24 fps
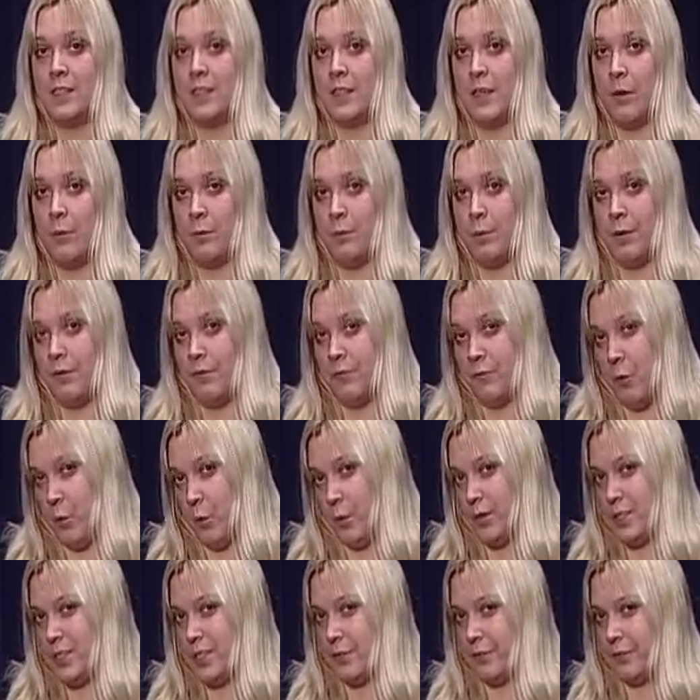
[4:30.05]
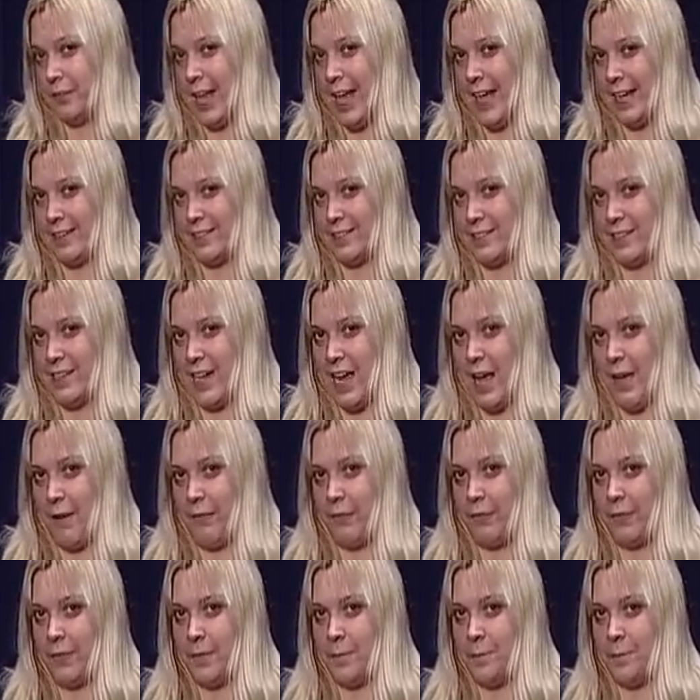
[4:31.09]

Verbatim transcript: that would be forward to Flagstaff